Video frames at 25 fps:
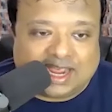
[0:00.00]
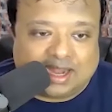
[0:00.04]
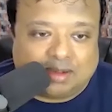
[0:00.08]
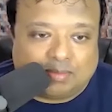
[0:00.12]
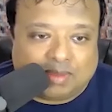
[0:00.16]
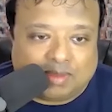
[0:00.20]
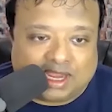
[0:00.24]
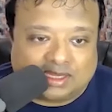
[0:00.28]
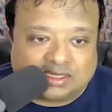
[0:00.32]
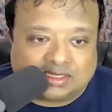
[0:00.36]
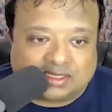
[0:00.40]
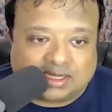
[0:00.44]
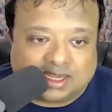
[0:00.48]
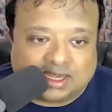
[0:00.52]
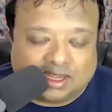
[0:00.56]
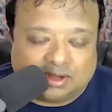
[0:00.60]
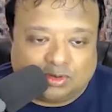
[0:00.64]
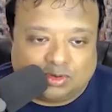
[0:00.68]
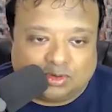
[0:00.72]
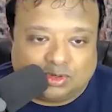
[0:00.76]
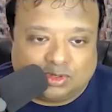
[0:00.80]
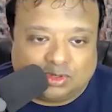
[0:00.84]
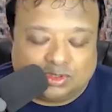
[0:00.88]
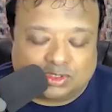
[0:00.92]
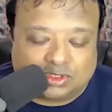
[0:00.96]
Maskell,
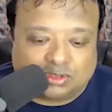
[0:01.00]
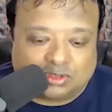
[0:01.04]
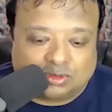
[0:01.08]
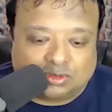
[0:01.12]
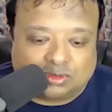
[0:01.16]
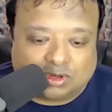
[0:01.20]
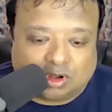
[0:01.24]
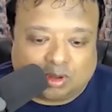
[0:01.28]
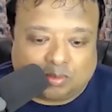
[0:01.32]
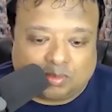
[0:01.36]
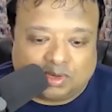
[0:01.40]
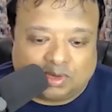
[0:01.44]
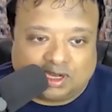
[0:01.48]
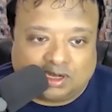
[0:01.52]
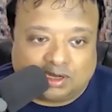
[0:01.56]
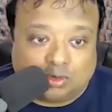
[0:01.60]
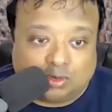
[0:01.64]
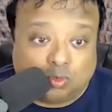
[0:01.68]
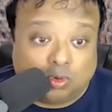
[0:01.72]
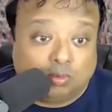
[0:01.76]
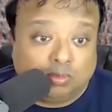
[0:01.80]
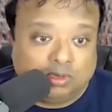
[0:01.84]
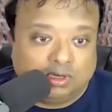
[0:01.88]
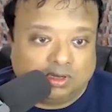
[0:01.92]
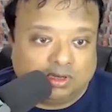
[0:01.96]
who used to commentate at
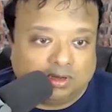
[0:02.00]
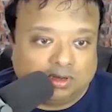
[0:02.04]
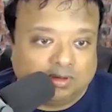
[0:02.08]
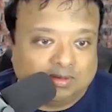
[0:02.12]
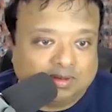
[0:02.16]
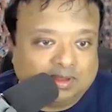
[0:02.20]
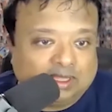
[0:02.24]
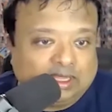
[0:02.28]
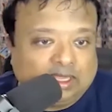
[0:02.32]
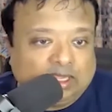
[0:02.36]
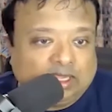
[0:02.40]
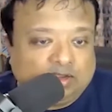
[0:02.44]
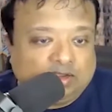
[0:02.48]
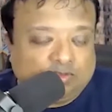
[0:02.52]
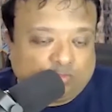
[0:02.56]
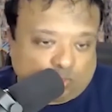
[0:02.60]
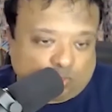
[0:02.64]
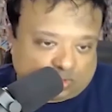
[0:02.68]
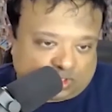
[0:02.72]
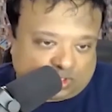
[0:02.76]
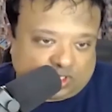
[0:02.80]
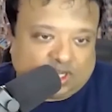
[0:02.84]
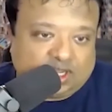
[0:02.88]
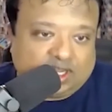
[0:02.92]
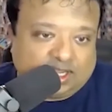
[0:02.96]
Wimbledon.
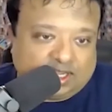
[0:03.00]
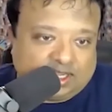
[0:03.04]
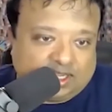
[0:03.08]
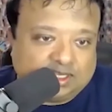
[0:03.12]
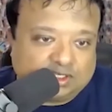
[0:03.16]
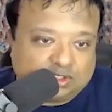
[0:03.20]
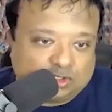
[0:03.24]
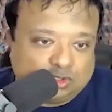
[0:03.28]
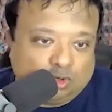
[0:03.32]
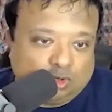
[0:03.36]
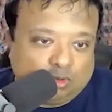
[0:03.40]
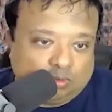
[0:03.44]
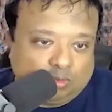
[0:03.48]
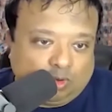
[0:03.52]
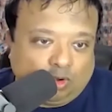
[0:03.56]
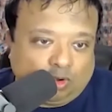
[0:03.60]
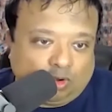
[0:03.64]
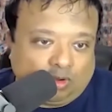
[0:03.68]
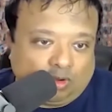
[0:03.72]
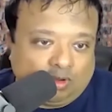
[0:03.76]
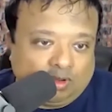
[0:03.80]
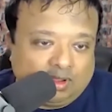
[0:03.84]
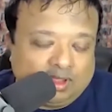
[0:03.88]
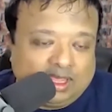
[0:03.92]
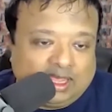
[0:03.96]
Unfortunately, he is no
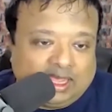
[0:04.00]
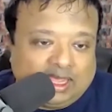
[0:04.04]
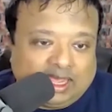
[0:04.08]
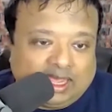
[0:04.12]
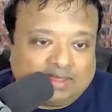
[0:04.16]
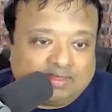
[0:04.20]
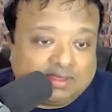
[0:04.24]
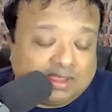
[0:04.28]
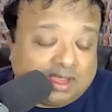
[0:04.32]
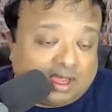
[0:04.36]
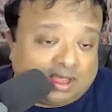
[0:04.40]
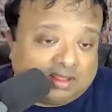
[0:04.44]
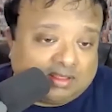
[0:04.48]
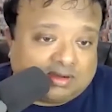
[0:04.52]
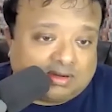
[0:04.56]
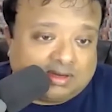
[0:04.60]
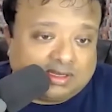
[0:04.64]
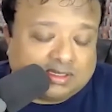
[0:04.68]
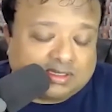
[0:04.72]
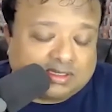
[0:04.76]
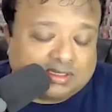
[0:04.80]
more. And the other is